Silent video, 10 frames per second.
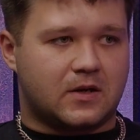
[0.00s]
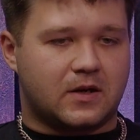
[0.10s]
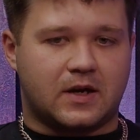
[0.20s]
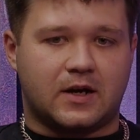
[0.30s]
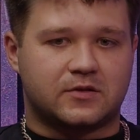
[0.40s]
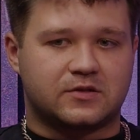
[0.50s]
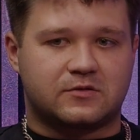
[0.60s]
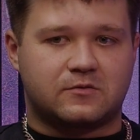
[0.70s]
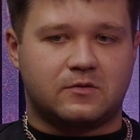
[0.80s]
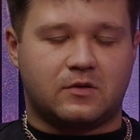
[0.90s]
I just
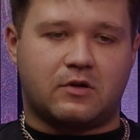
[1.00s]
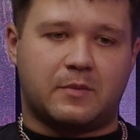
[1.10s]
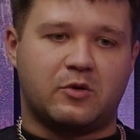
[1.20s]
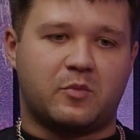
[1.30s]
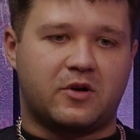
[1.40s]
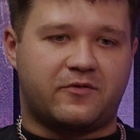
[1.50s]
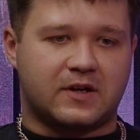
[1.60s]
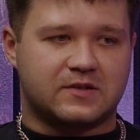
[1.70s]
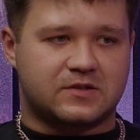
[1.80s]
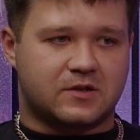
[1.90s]
grabbed it with both
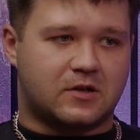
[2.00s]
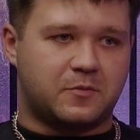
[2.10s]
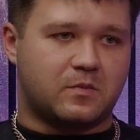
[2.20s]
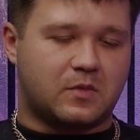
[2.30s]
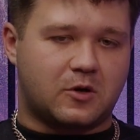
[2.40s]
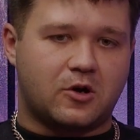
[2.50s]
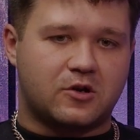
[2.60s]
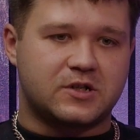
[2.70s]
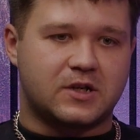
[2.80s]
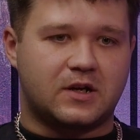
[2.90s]
hands. So I'm
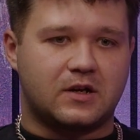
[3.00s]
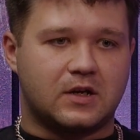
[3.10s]
coaching it.